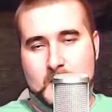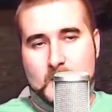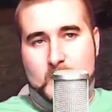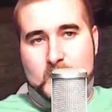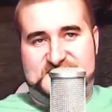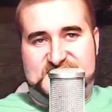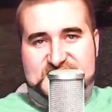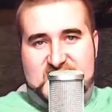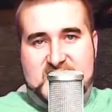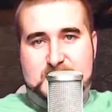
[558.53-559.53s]
What to
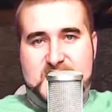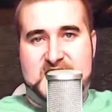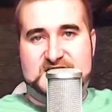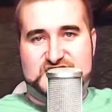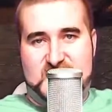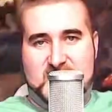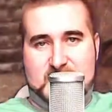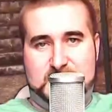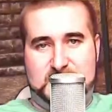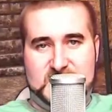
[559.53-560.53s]
say about
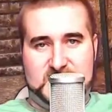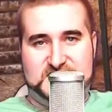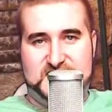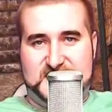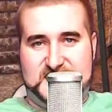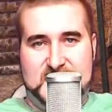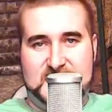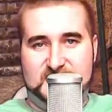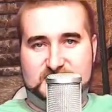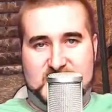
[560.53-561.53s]
Sharpened, the
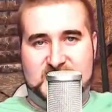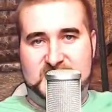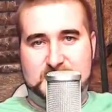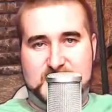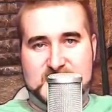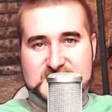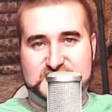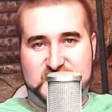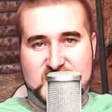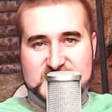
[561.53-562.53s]
king of PvP
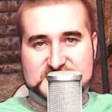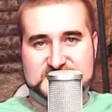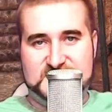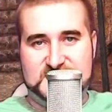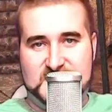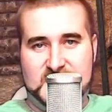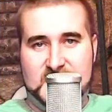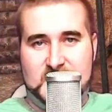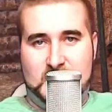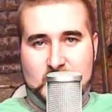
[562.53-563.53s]
traits?
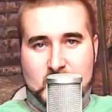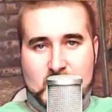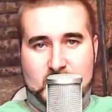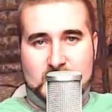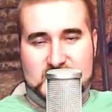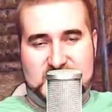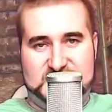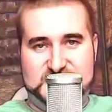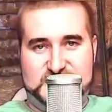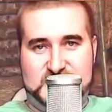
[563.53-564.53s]
Well,
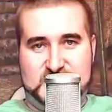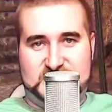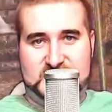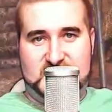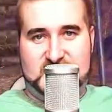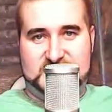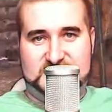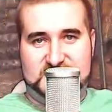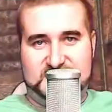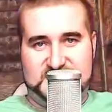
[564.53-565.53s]
in short,
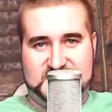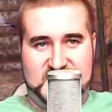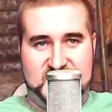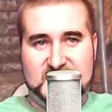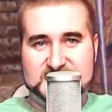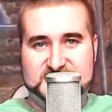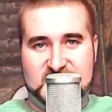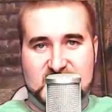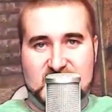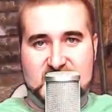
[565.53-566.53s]
guys, the king has
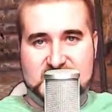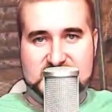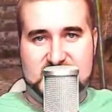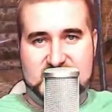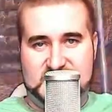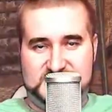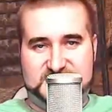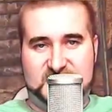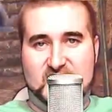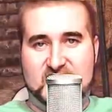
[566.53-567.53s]
died, and it's
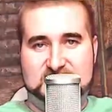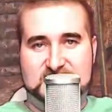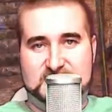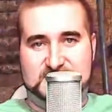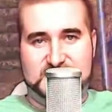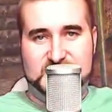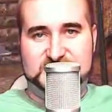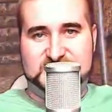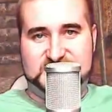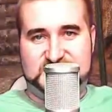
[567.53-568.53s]
time for
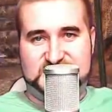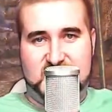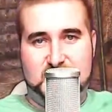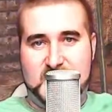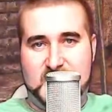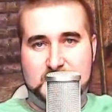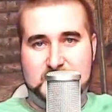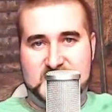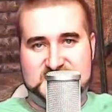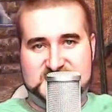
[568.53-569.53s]
Infused to step up
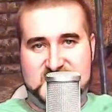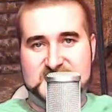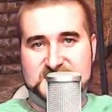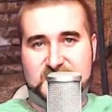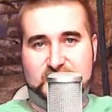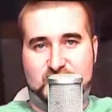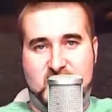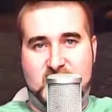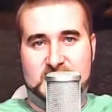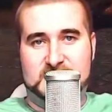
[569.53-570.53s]
and take the
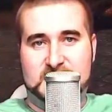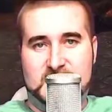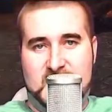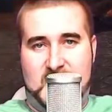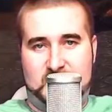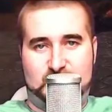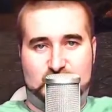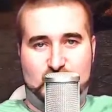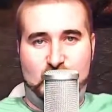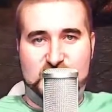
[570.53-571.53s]
crown and
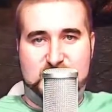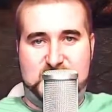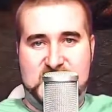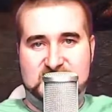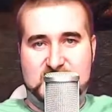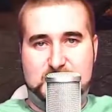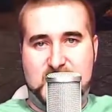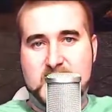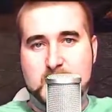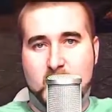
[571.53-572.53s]
rule the
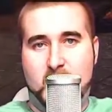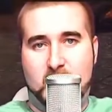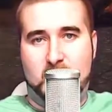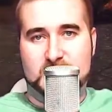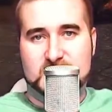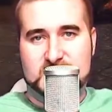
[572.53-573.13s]
PvP world